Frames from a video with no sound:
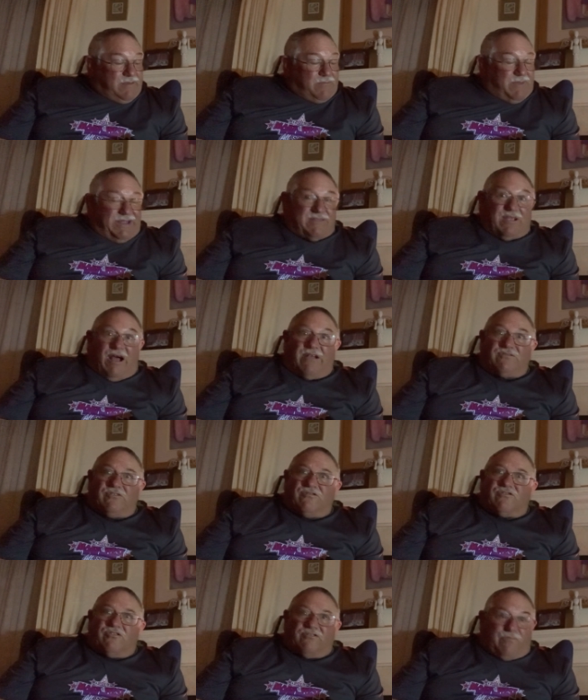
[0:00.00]
My
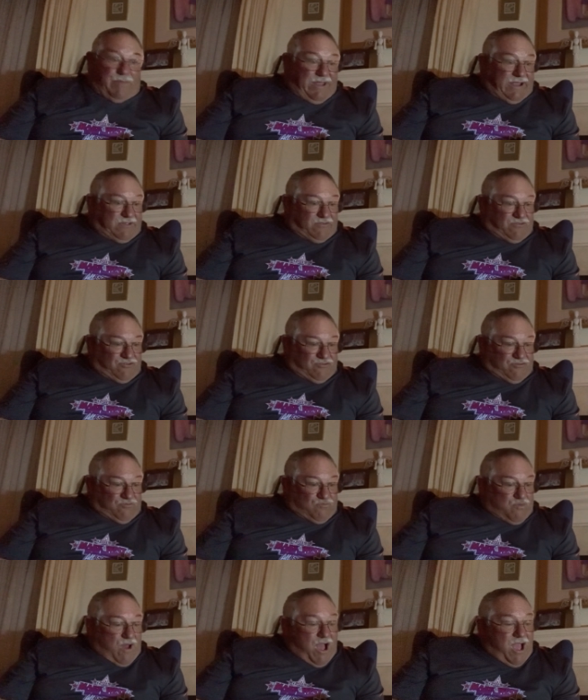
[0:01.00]
tonsils are as big as
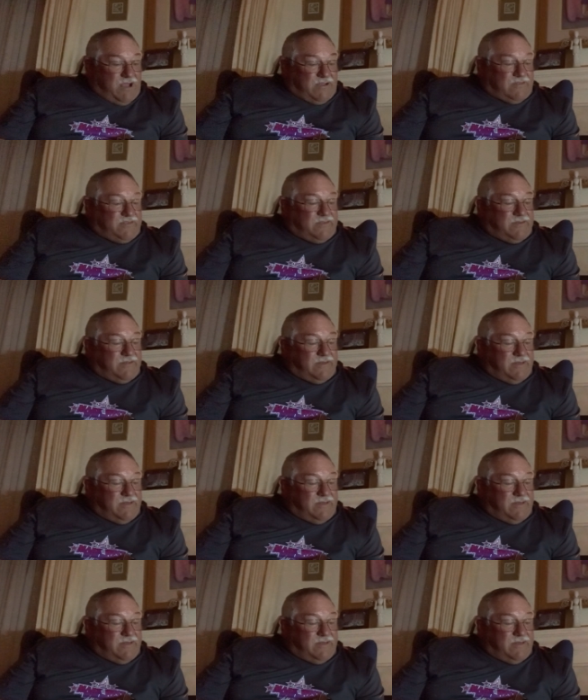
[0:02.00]
rocks.